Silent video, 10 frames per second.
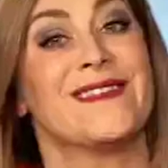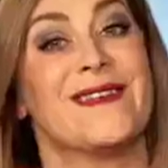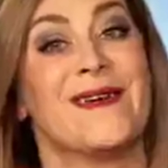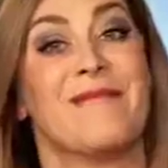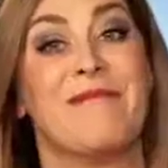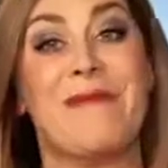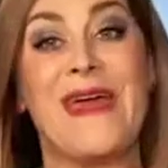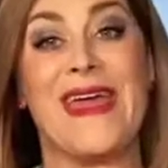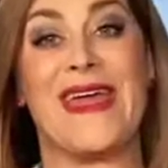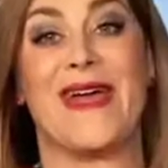The
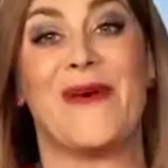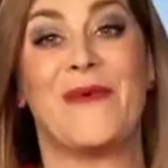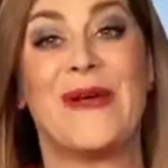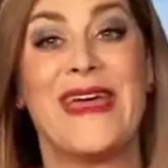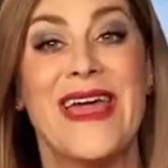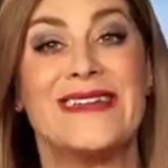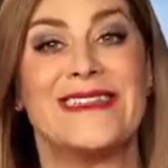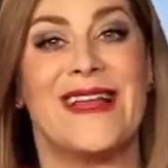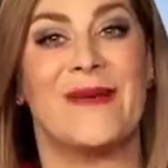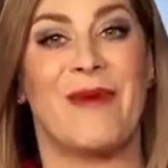big
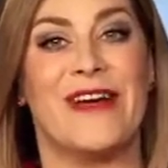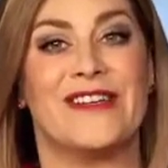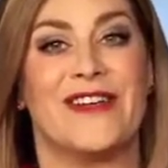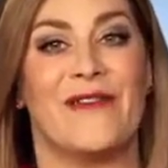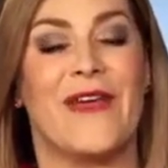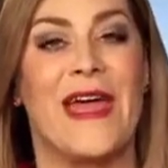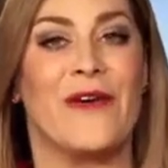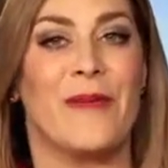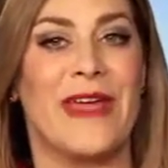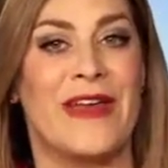weekend celebration of
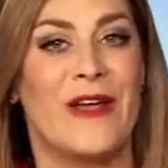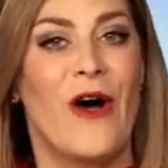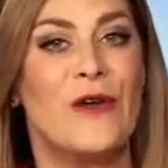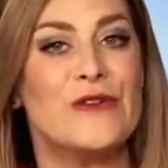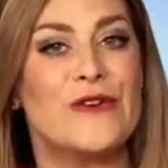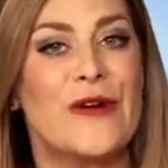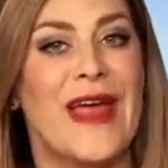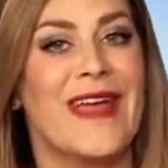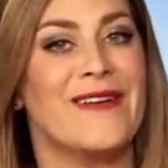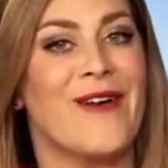Caribbean
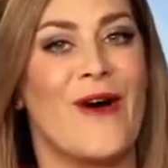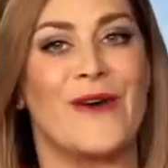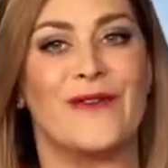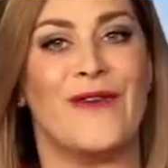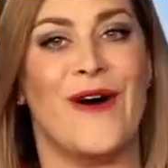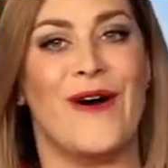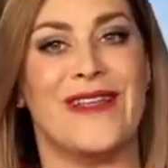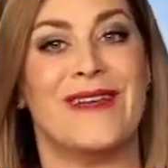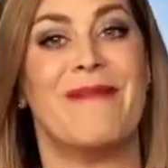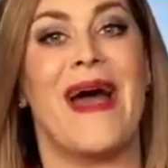culture and
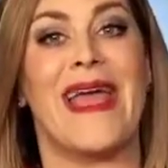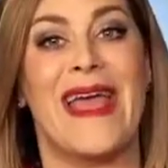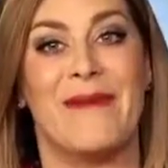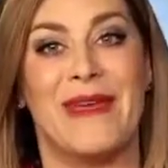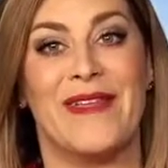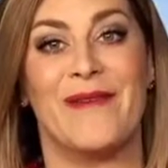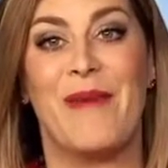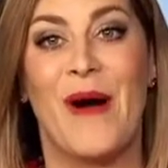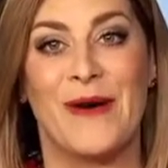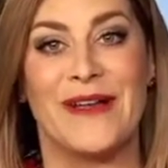carnival. In Miami, the
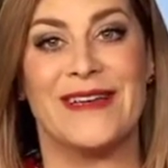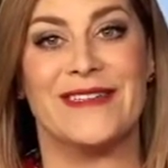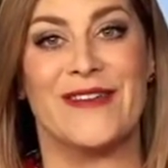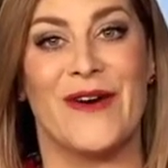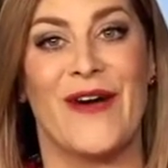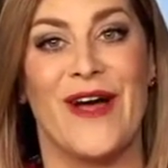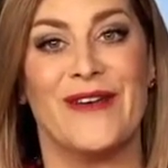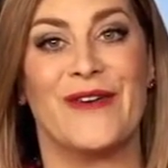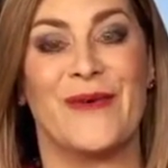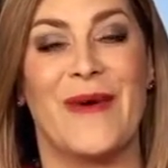parties are
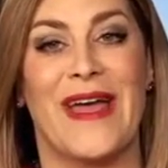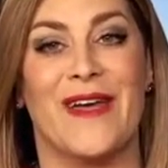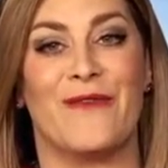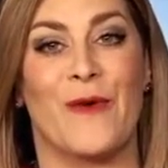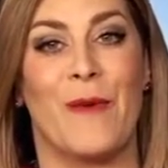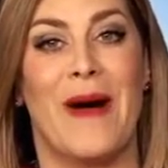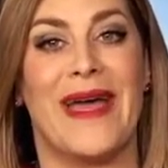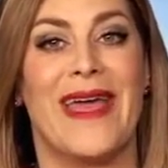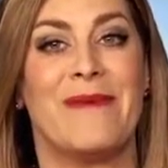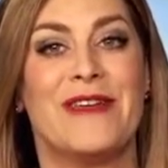underway for
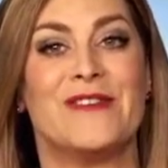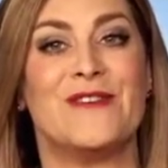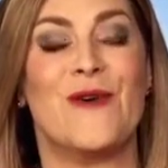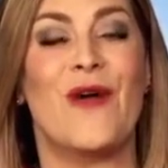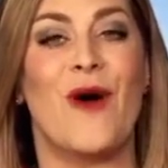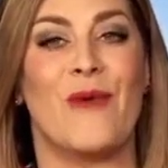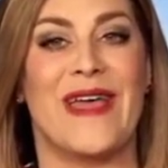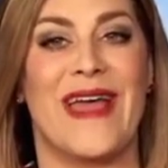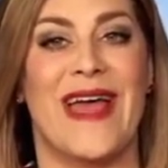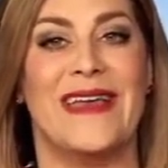Miami Soca
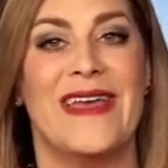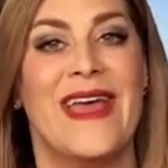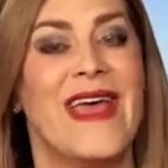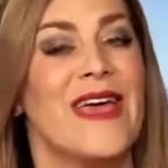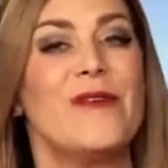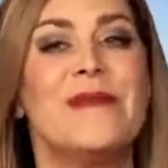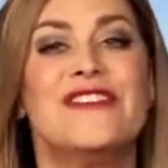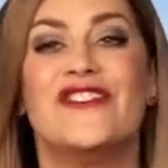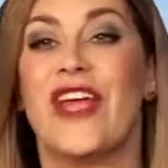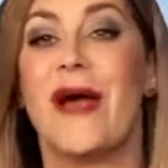weekend. It'll
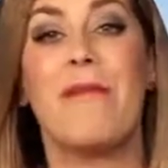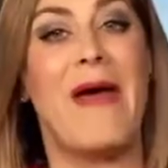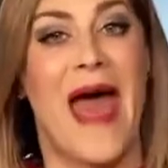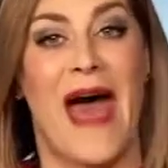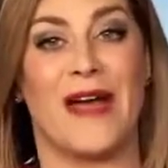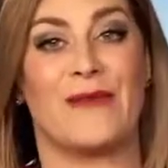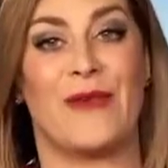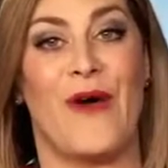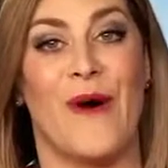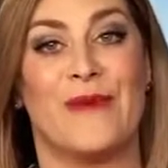be jam packed
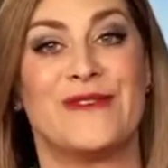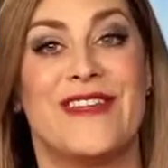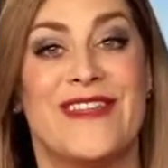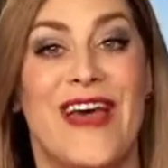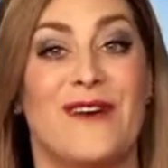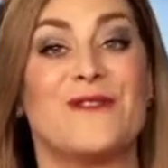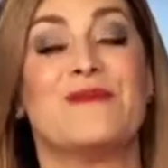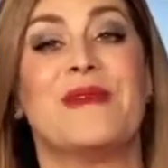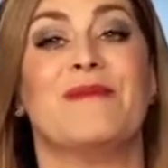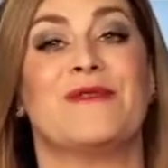with almost a
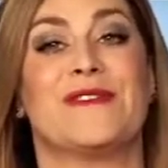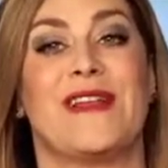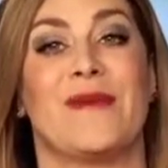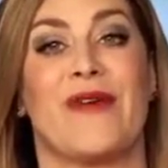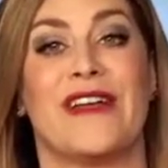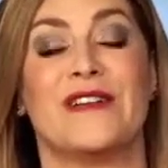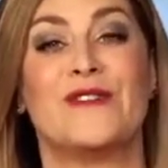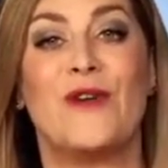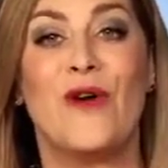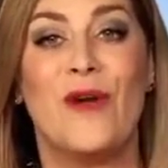thousand people celebrating
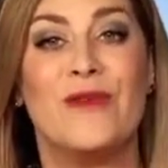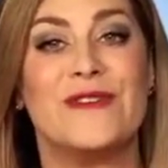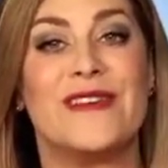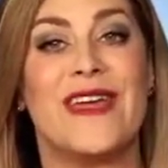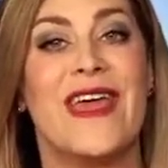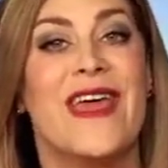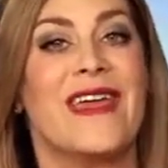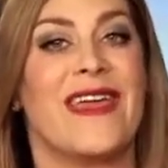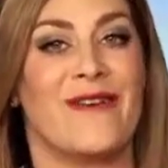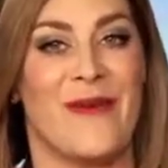Soca music,
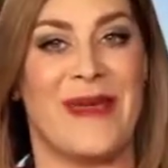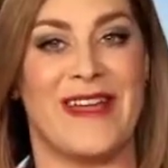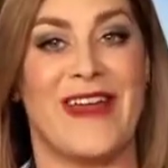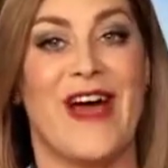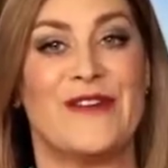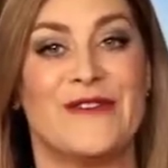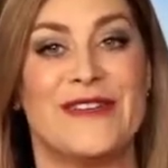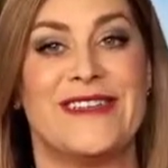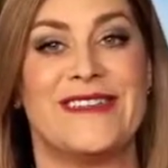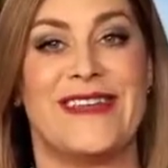Caribbean
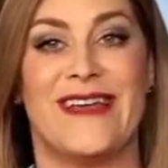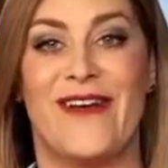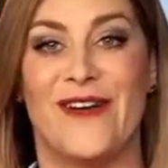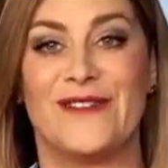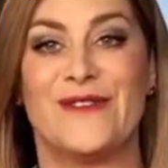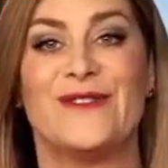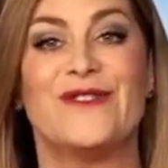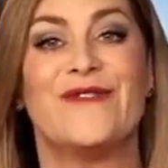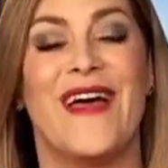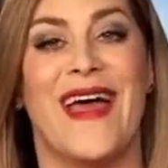countries, and also
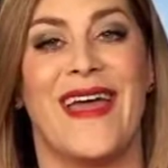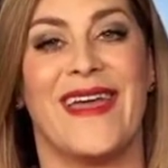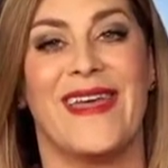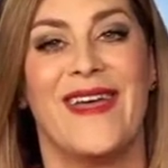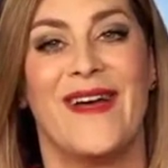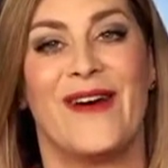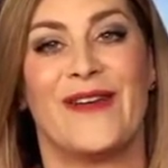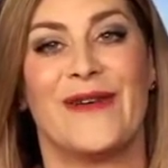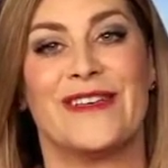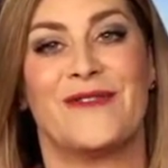J'ouvert.
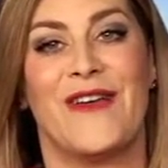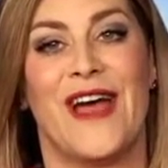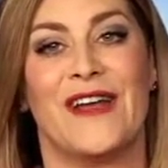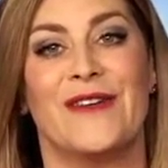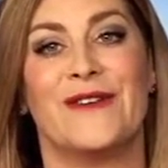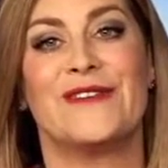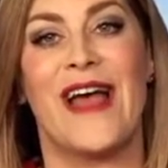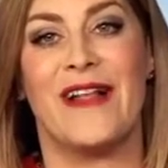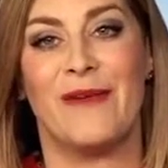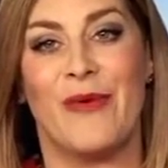Our USVI News,
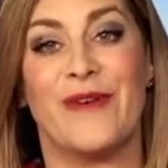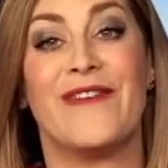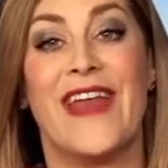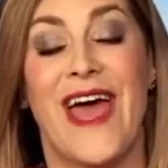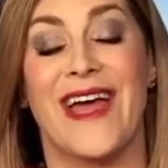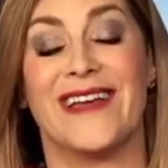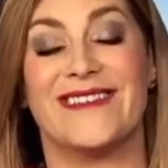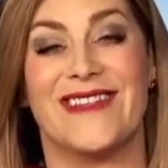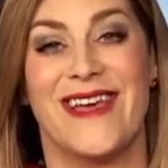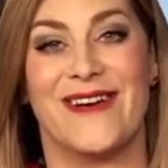Ali Bourne Vanek
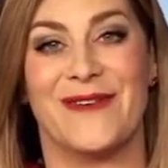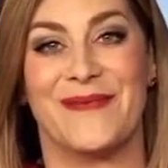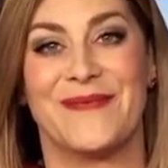is there.